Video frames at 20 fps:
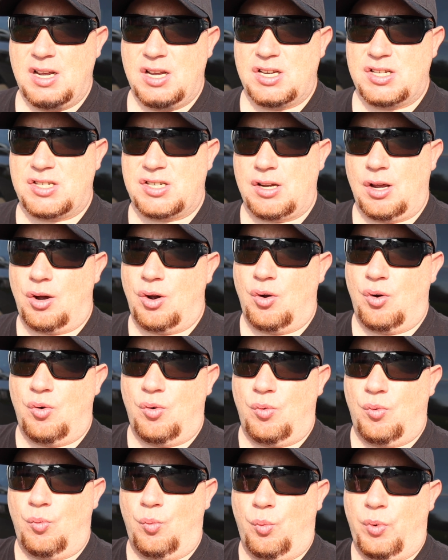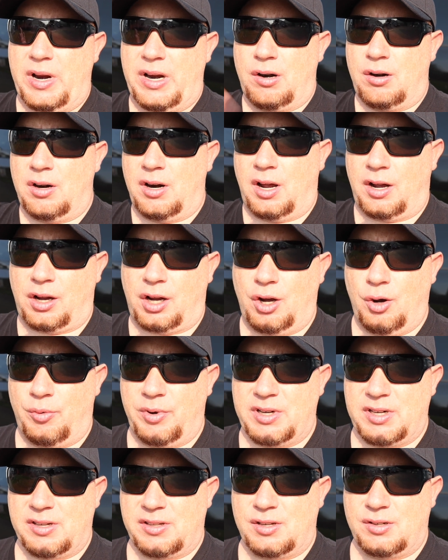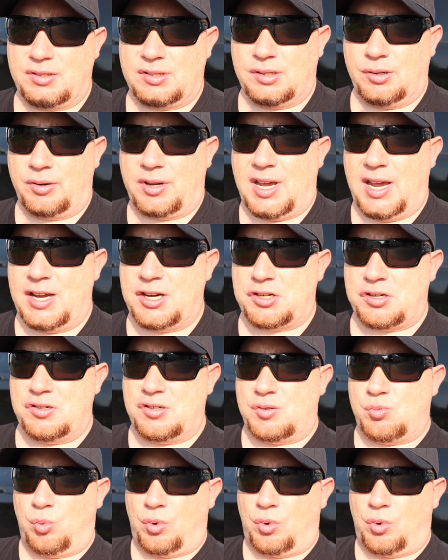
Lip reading: So we are not going to those locations.